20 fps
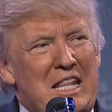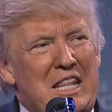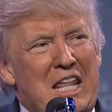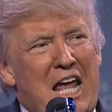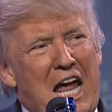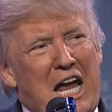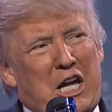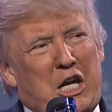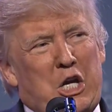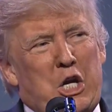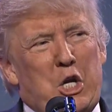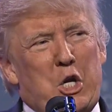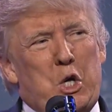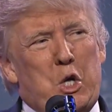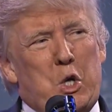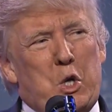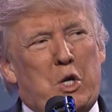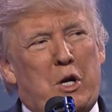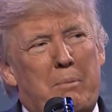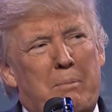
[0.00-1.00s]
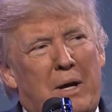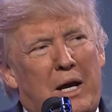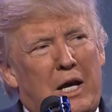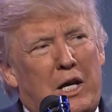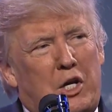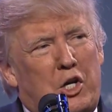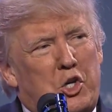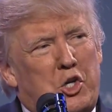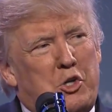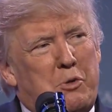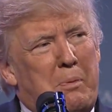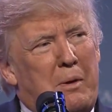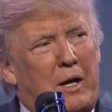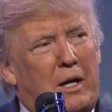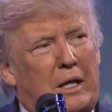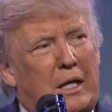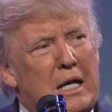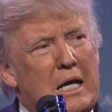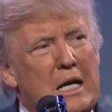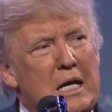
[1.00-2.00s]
Thank you, Commander Schmidt,